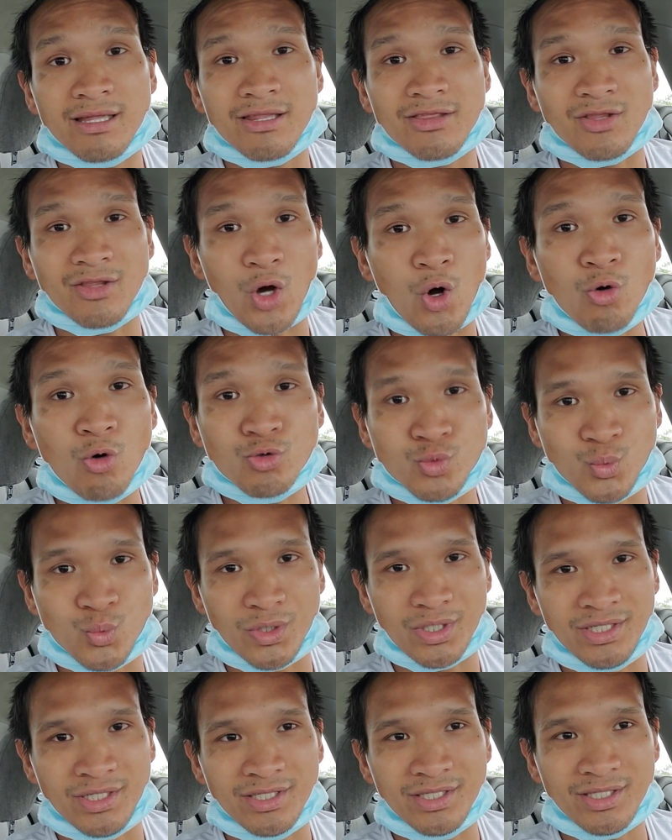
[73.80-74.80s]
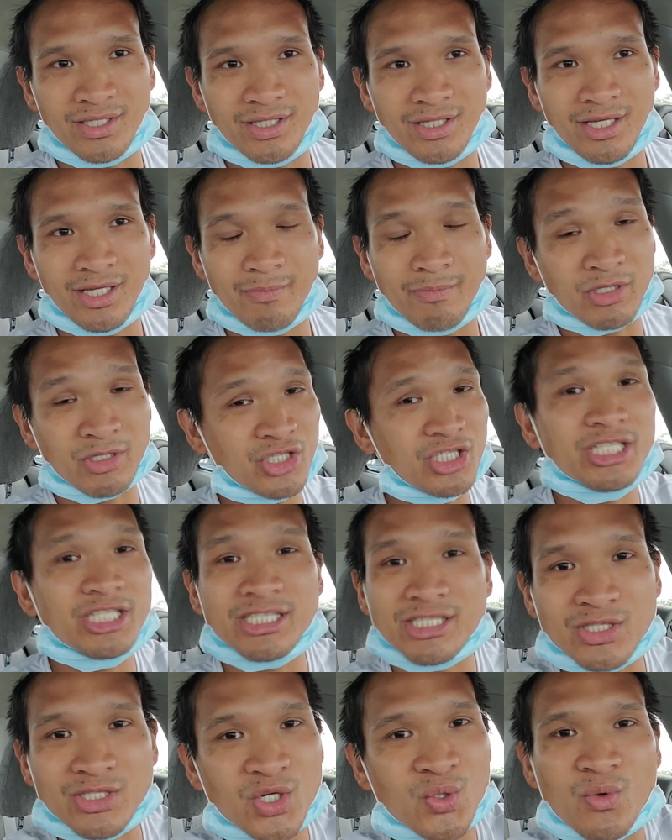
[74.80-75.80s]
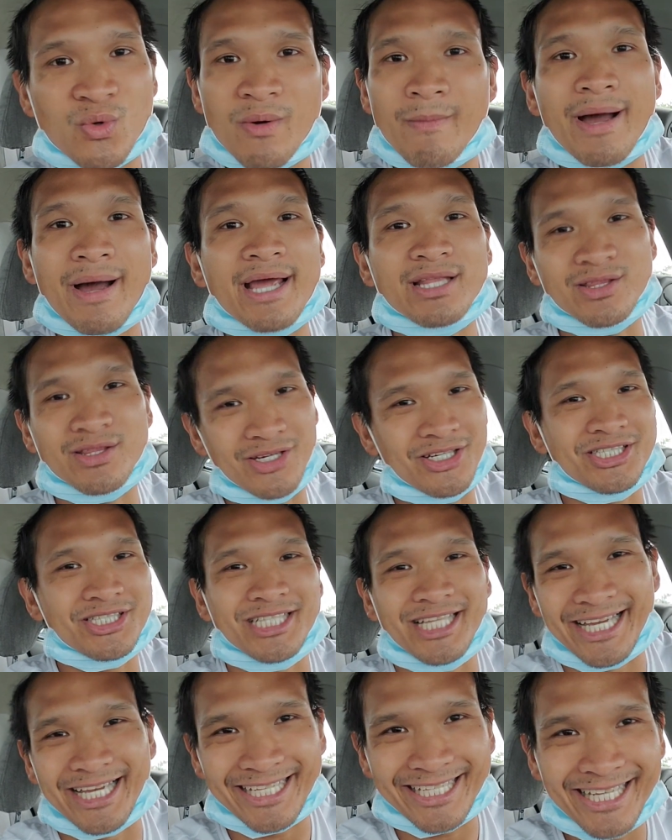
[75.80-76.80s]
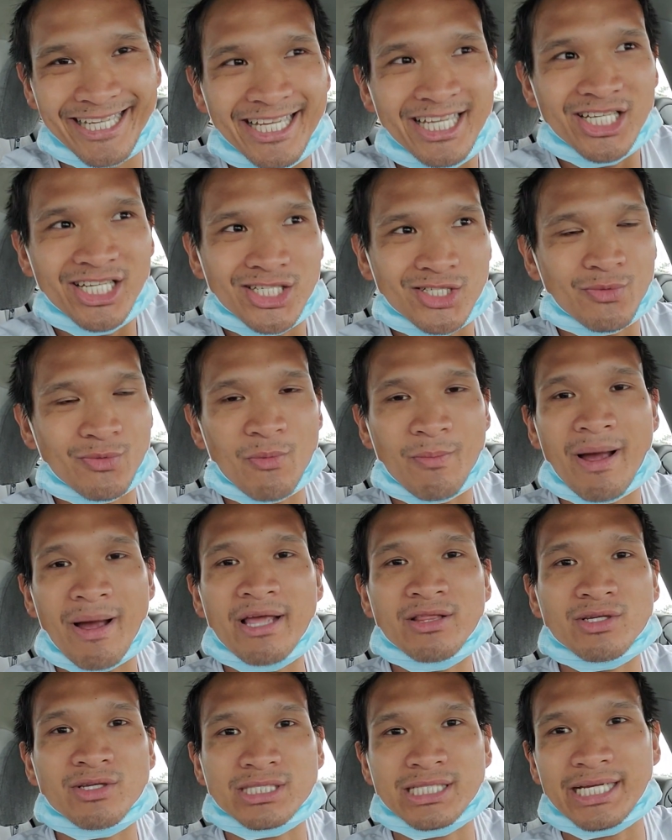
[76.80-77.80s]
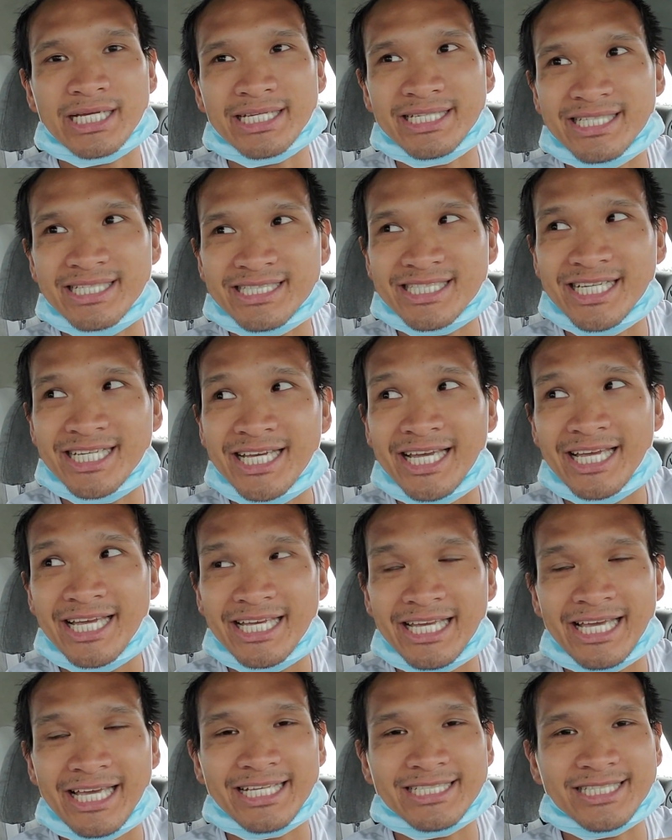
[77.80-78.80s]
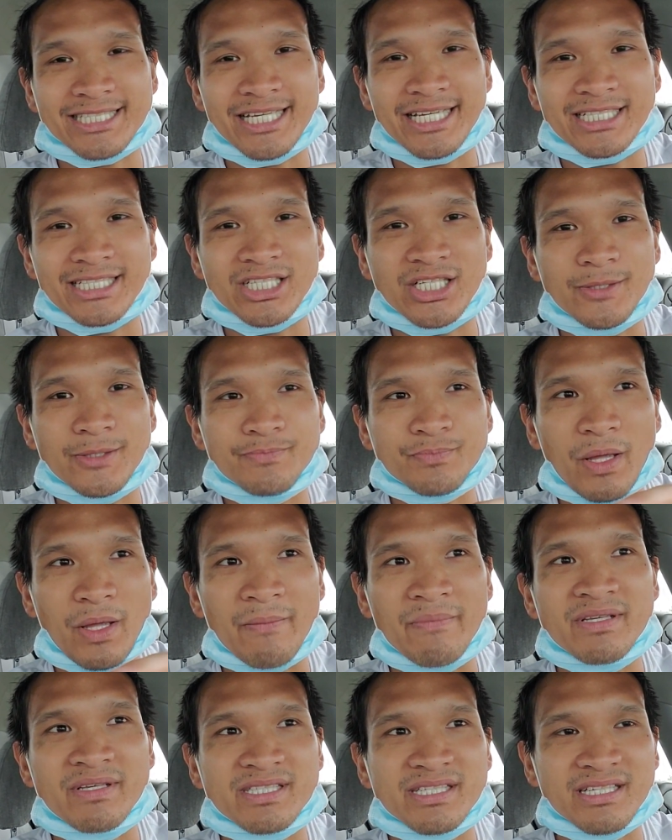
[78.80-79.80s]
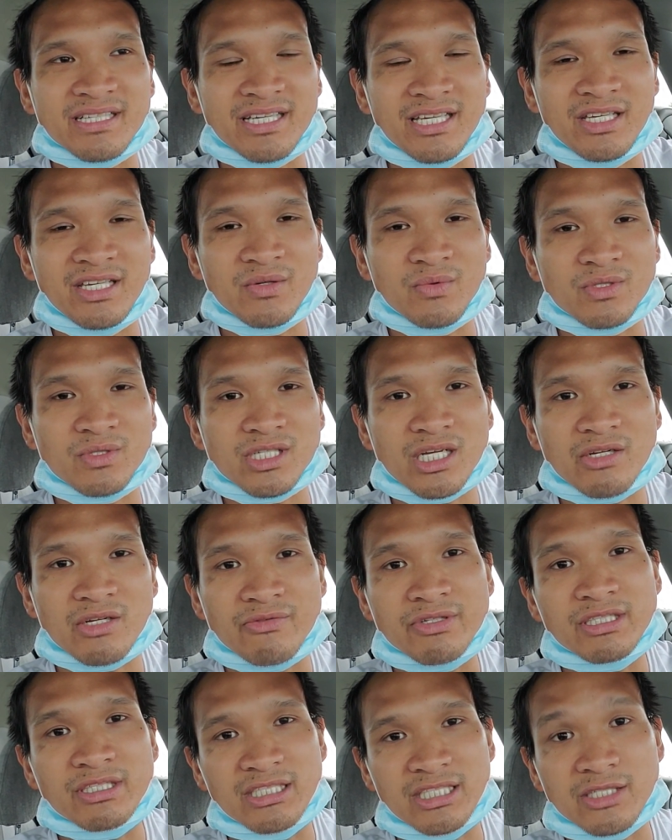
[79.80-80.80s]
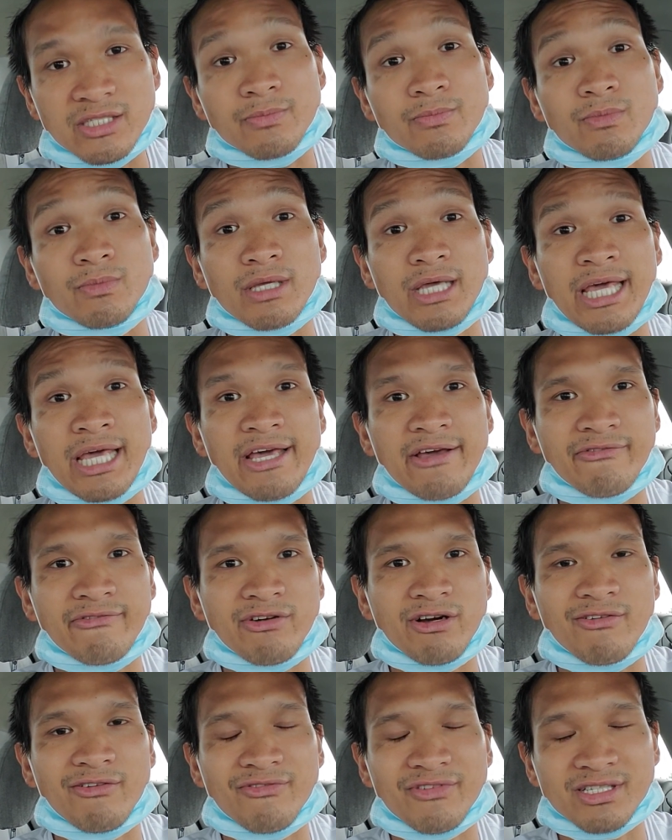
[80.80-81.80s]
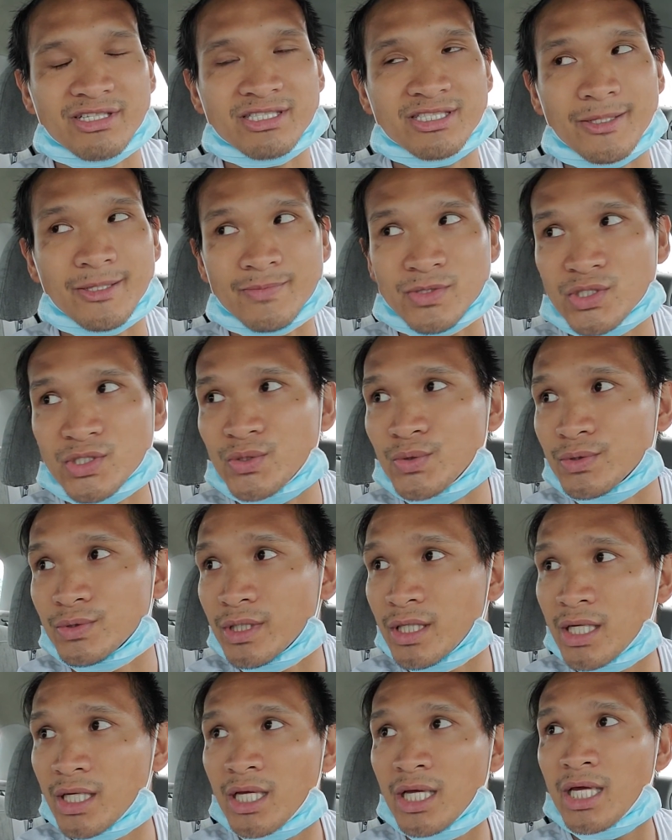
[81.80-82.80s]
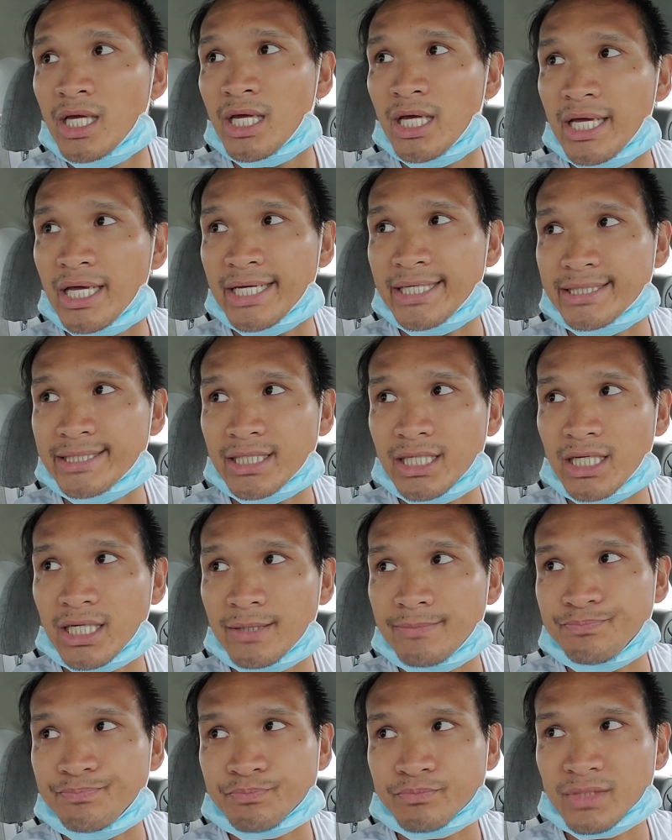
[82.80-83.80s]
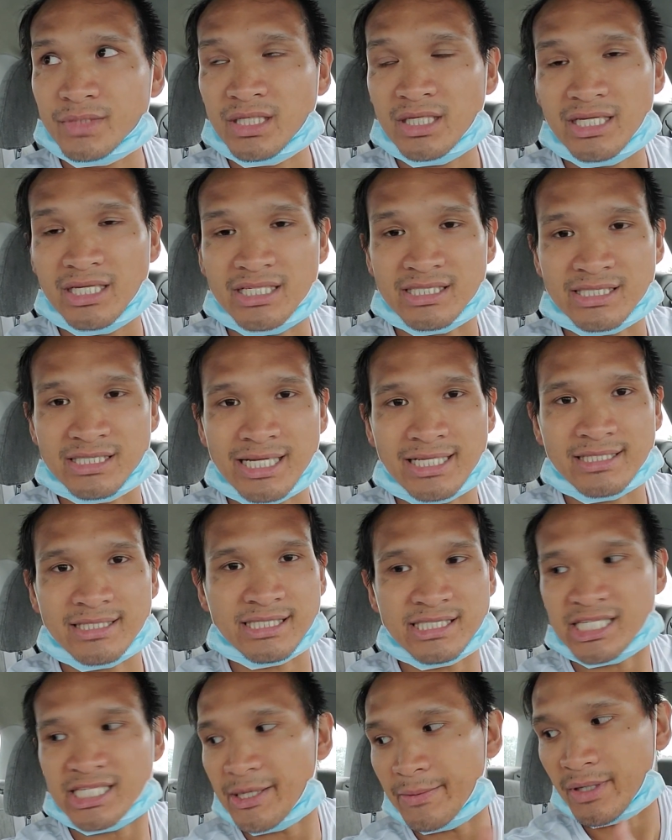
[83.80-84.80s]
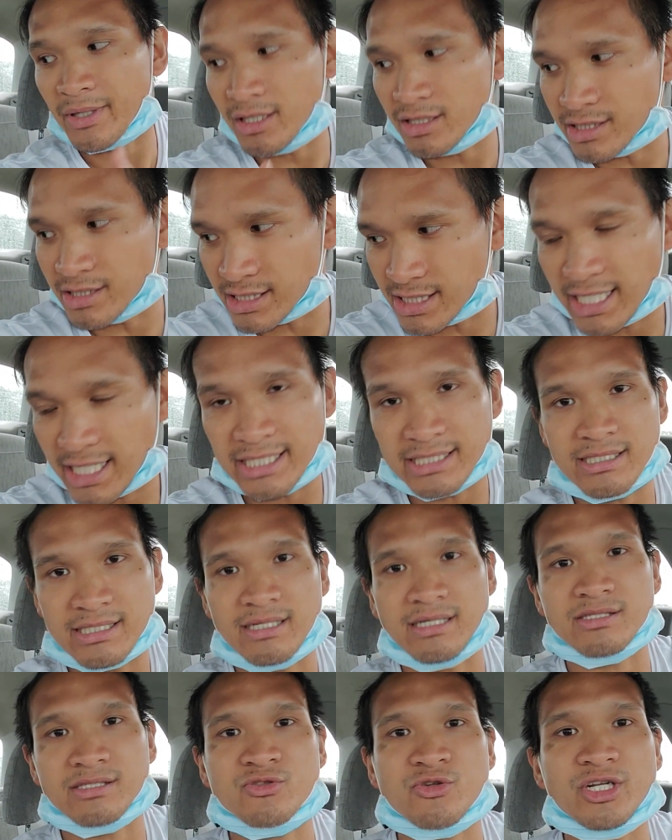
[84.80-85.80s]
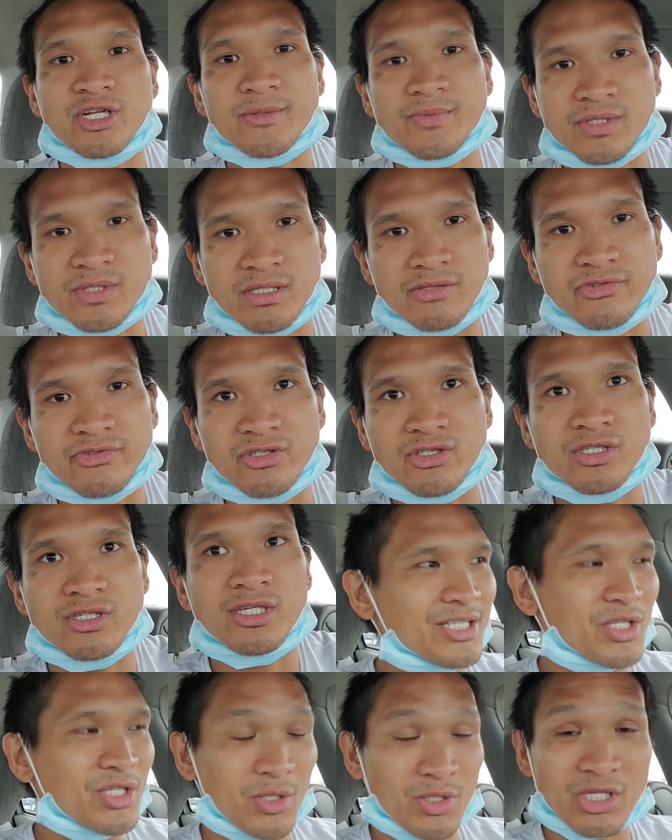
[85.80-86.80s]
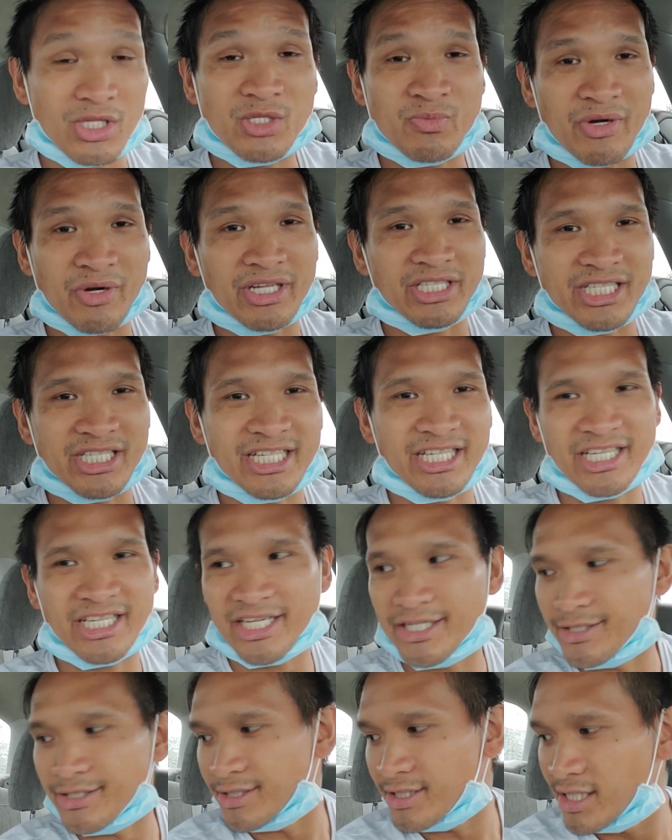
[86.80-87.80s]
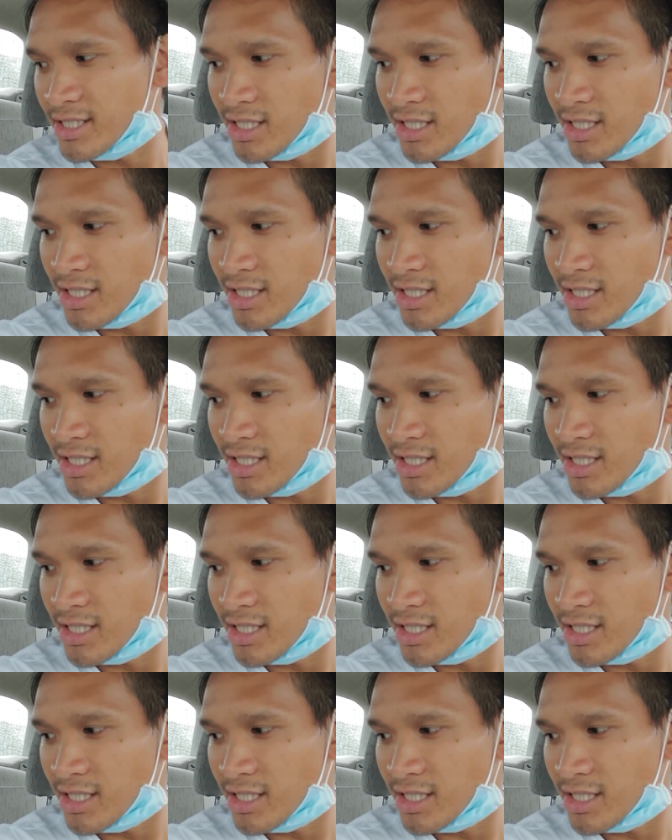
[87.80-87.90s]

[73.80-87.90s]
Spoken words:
the old one. But she doesn't know what mine looks like. What mine looks like is it has like a missing key, which I really need to have fixed up soon. And it's not the same color as that. It's straight up silver. This prank is going to get her.